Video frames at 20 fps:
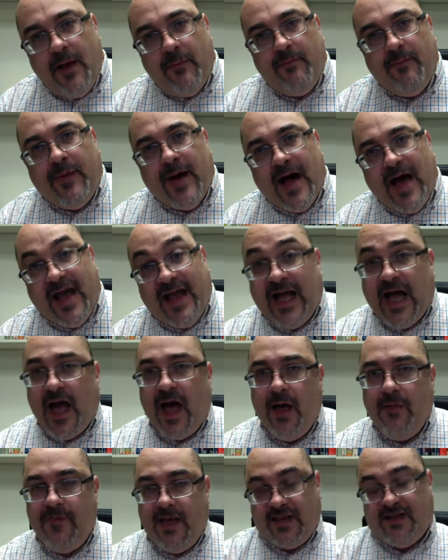by
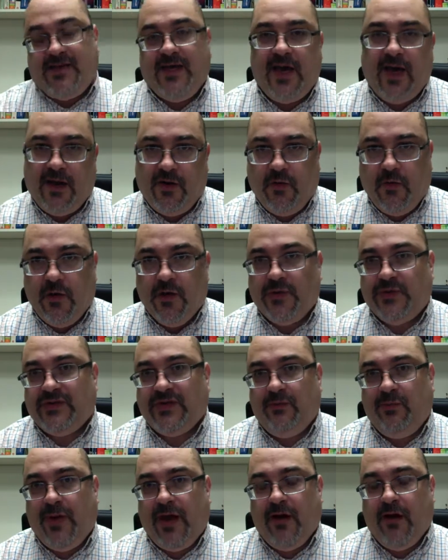commenting on quotes
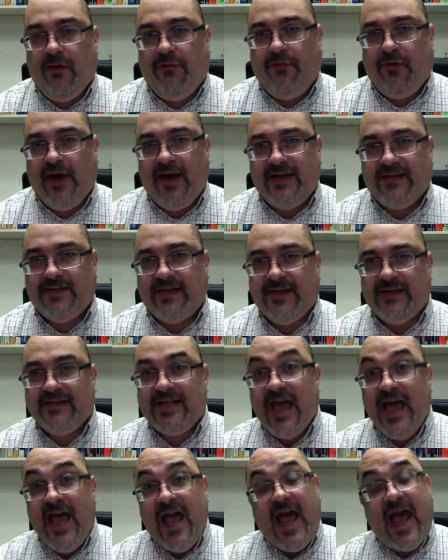and
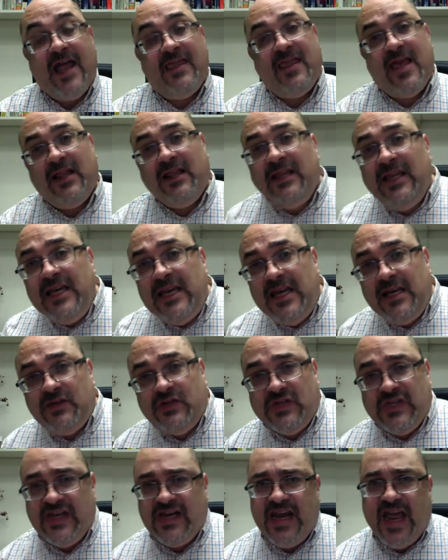paraphrases and then leading
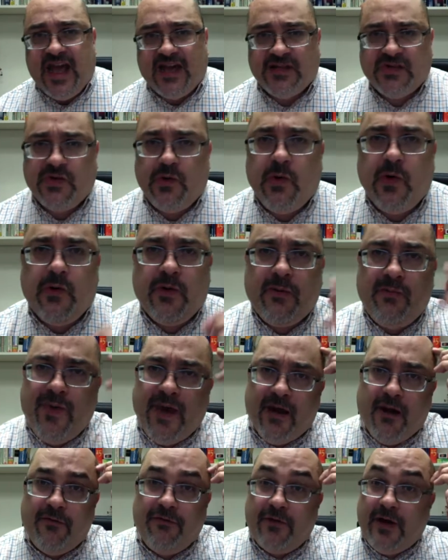to the next quote and
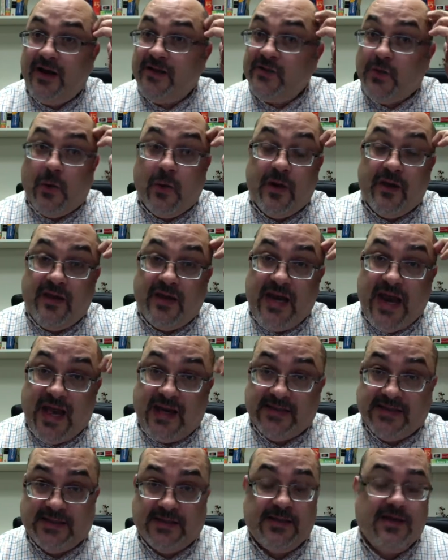paraphrase or the
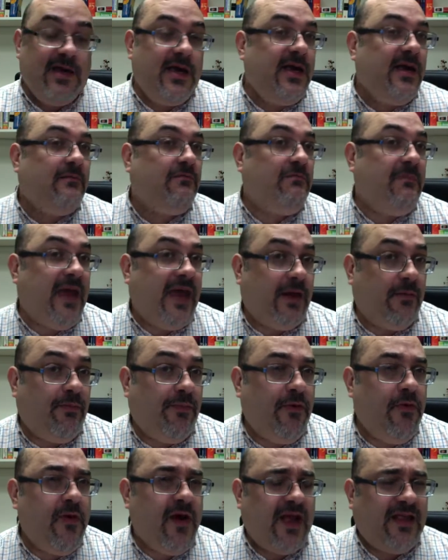next main
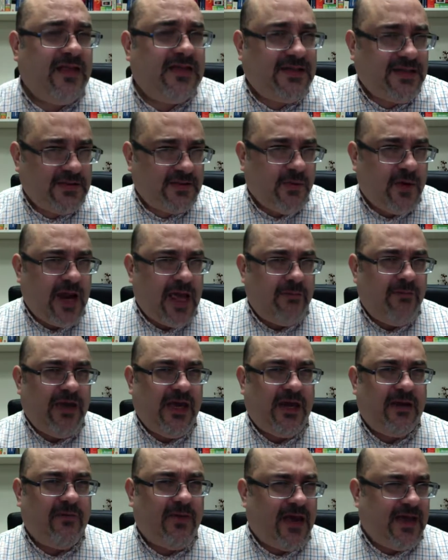point? This is what I
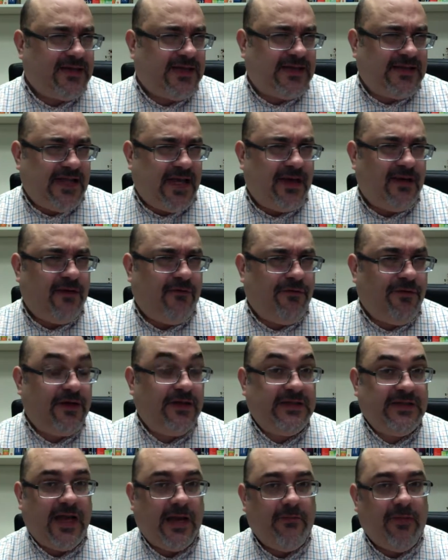mean, as I said in the
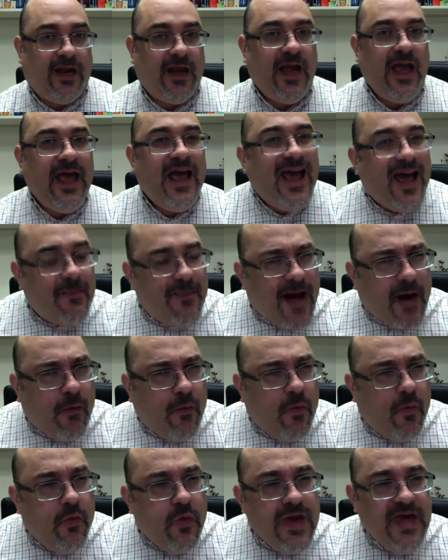first segment, about
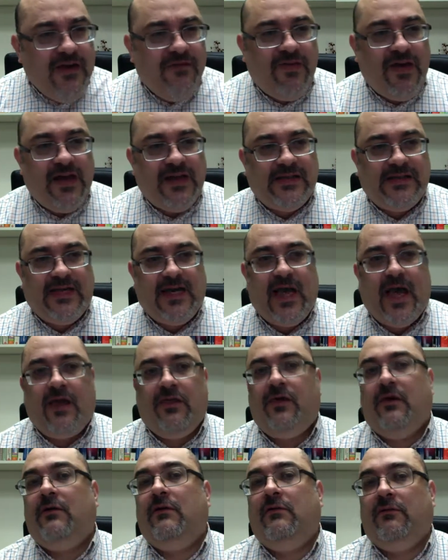weaving
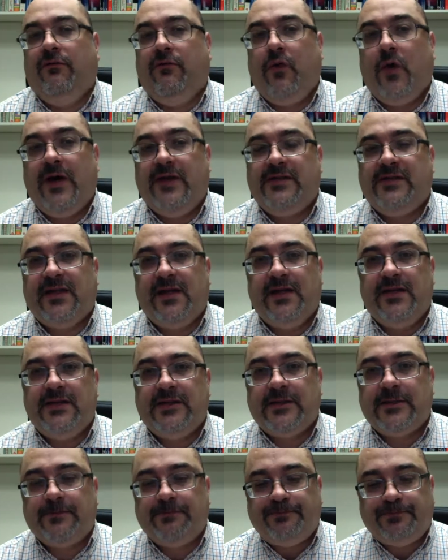together
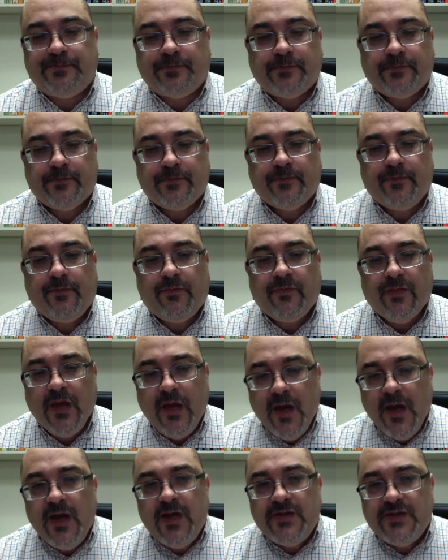voices.
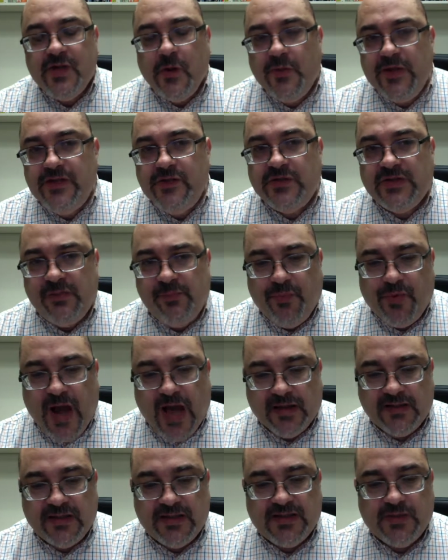So we do some
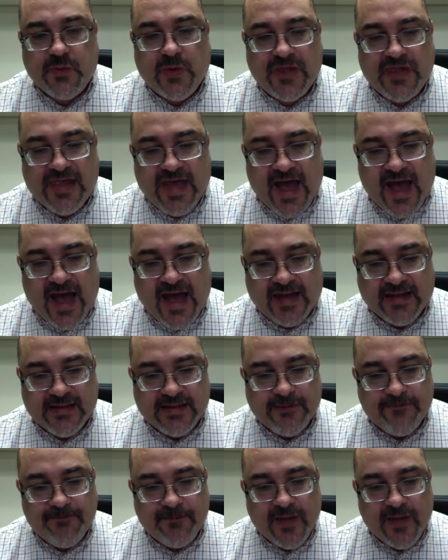practice with that.